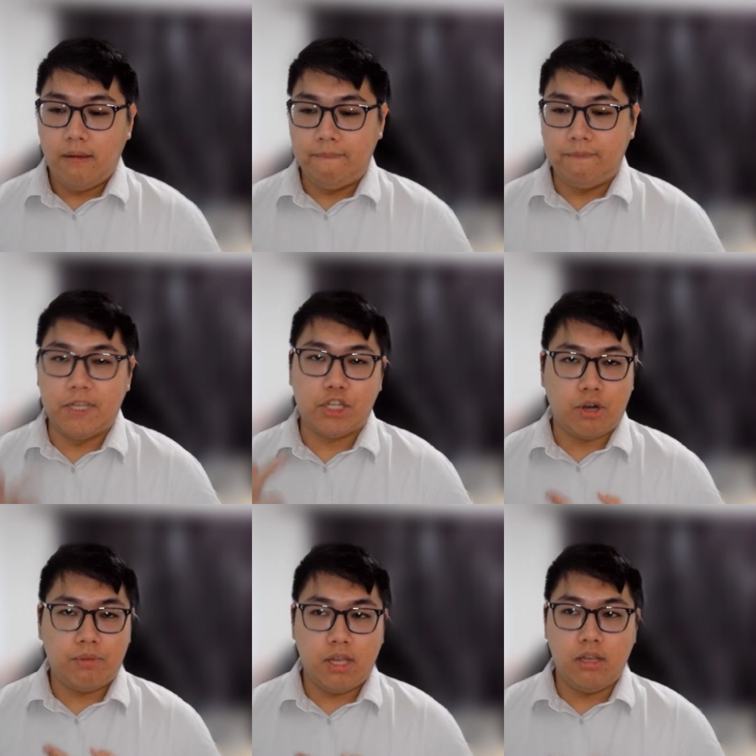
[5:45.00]

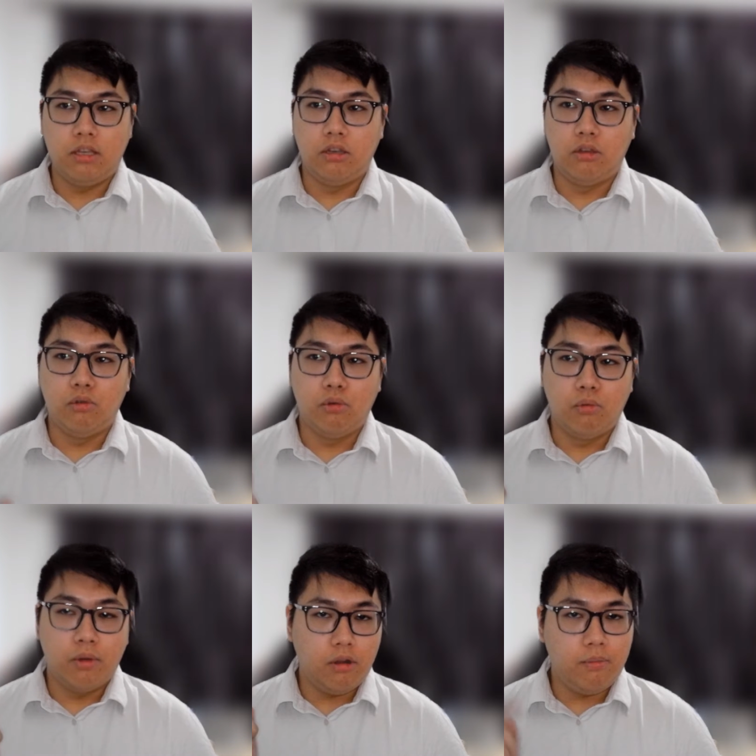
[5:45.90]
disrupted, you
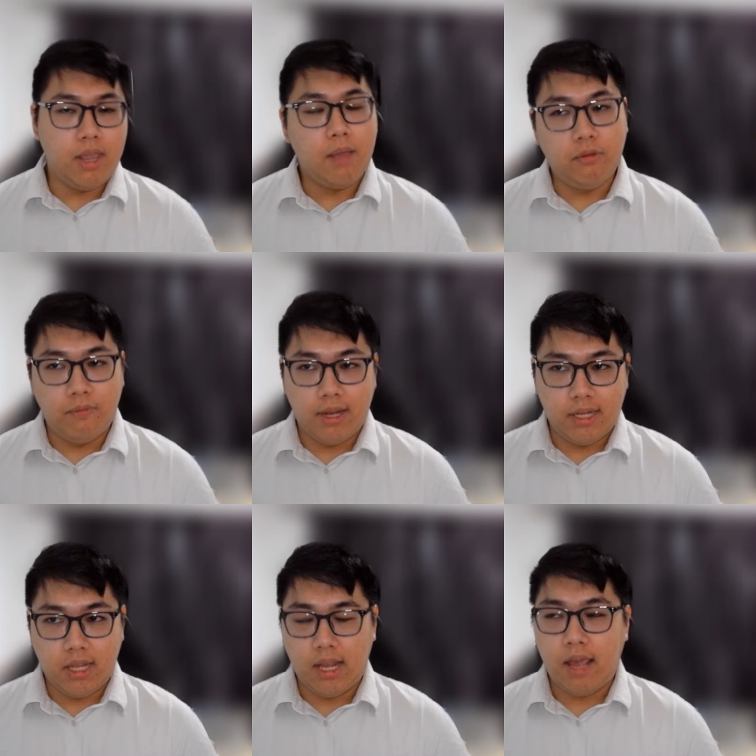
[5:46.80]
will not be able to
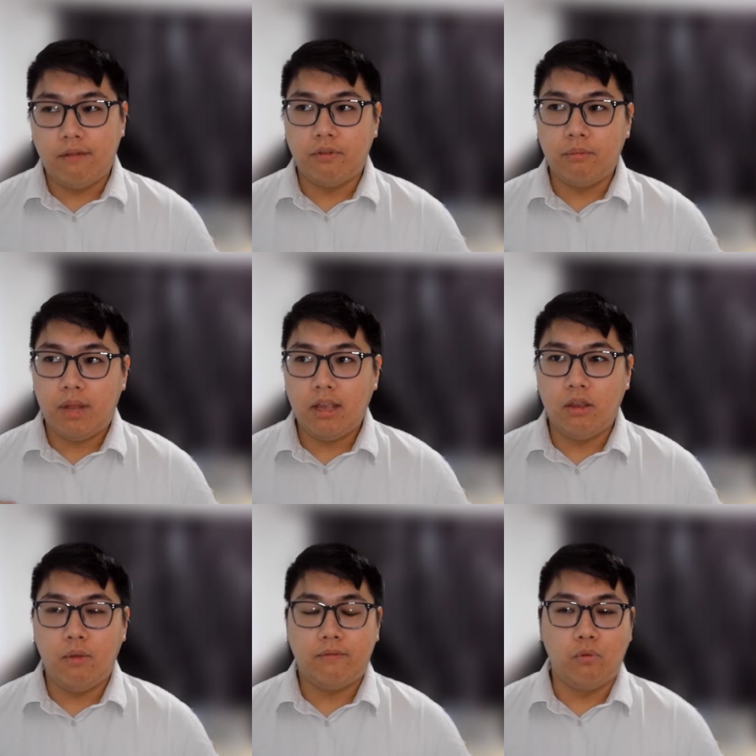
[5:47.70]
validate, and from there
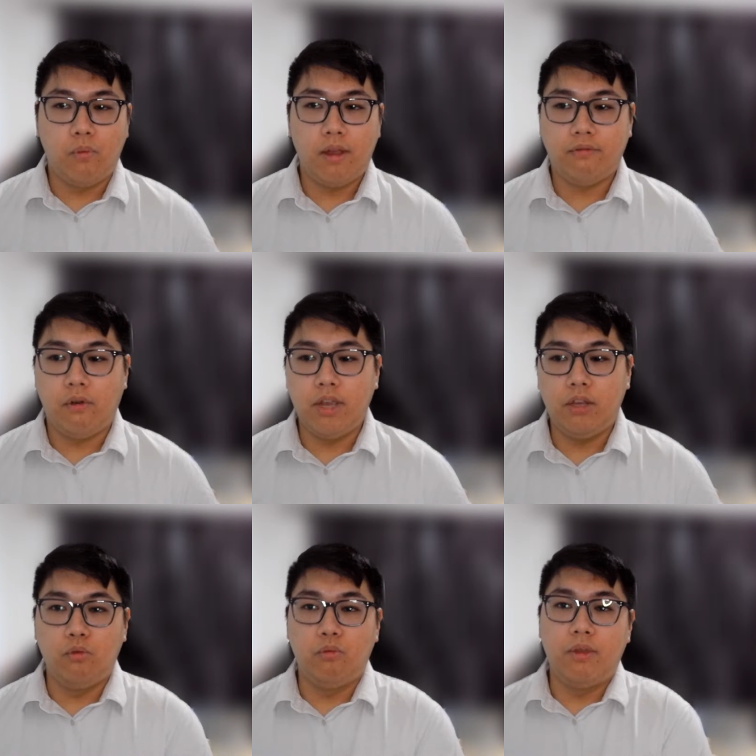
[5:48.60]
you have to wait for
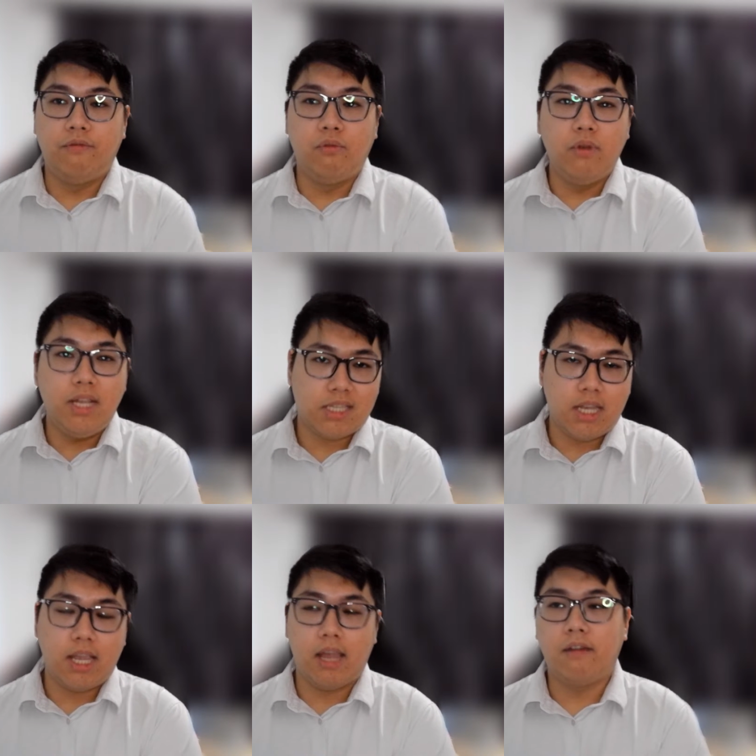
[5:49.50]
it to be fully
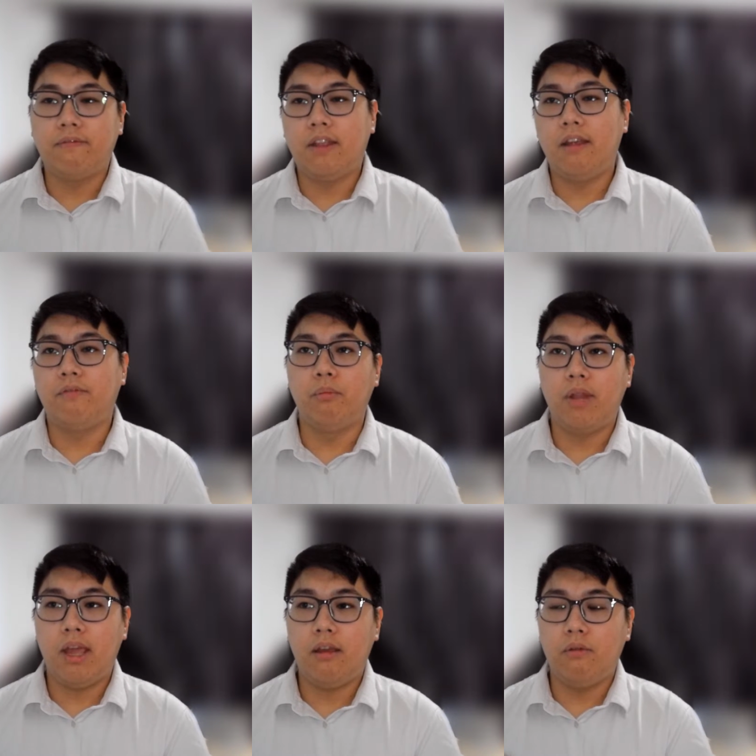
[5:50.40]
synced. And after that, from
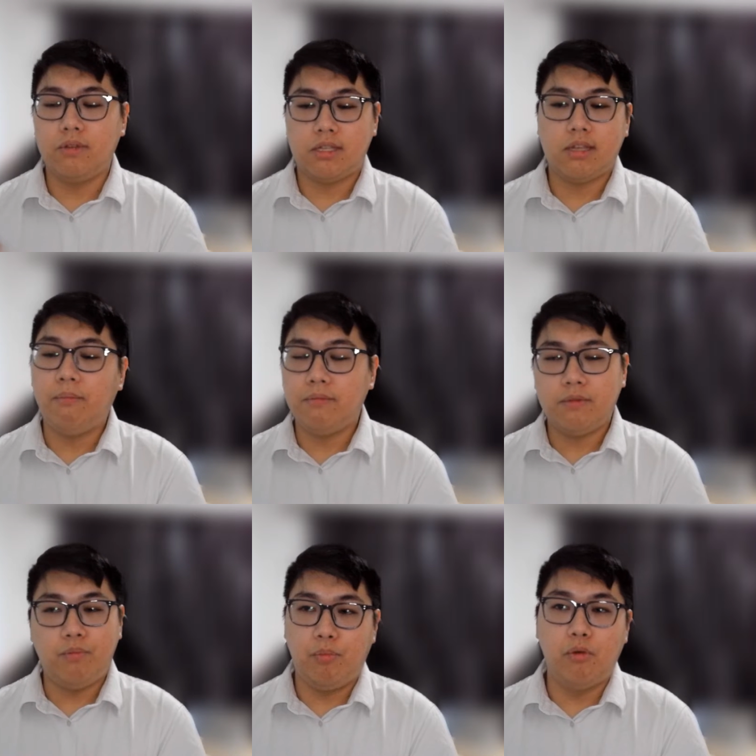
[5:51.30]
there, some
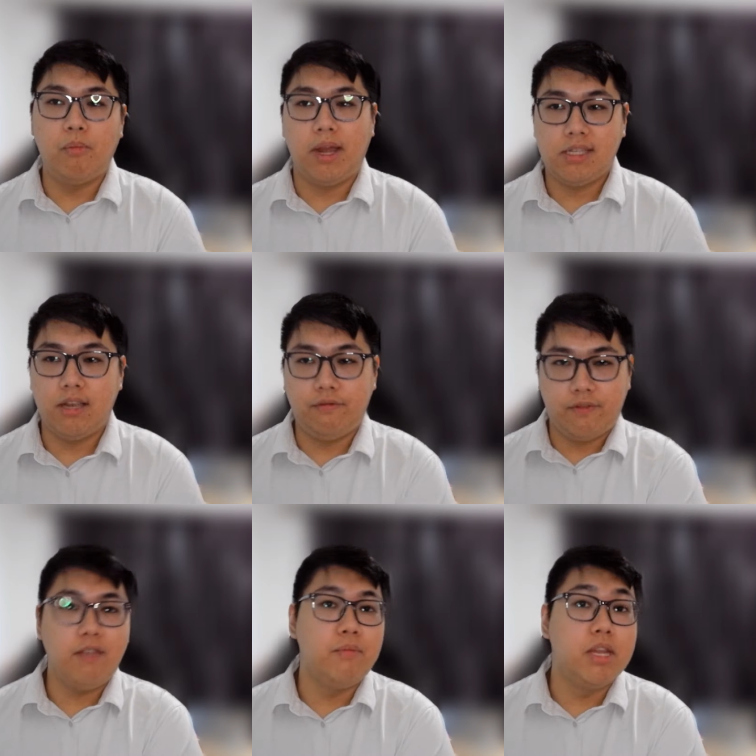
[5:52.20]
people might take
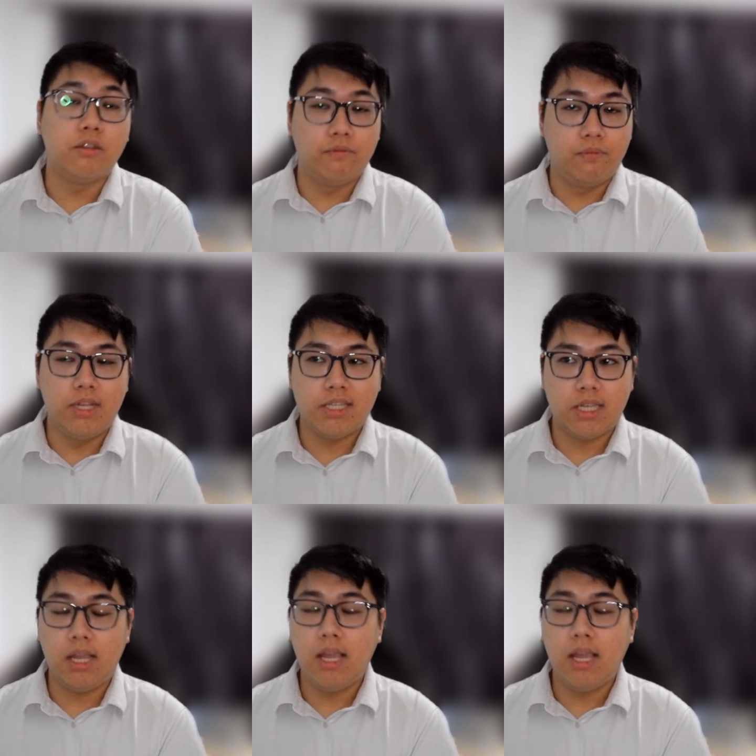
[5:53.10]
5 minutes to fully sync,